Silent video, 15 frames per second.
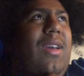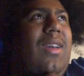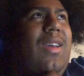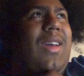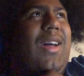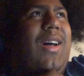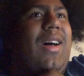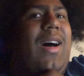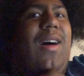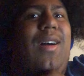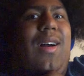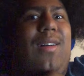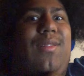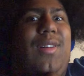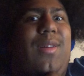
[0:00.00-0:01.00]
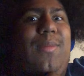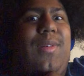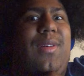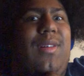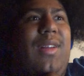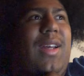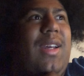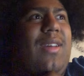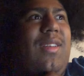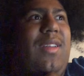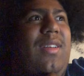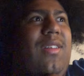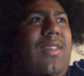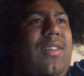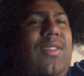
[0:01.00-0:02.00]
yeah, I, I remember like
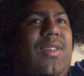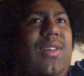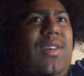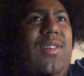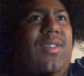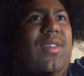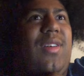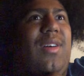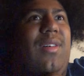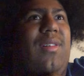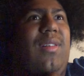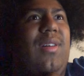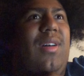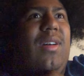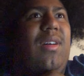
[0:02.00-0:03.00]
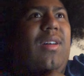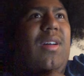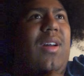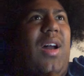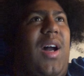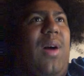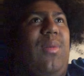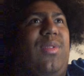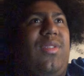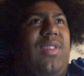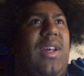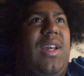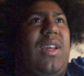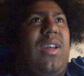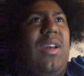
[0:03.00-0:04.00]
literally two years ago, I was
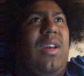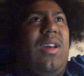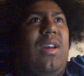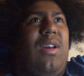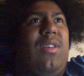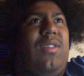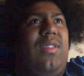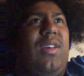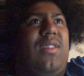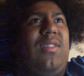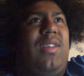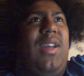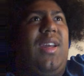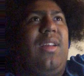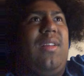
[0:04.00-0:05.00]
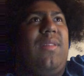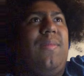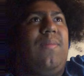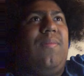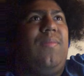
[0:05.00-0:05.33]
like 16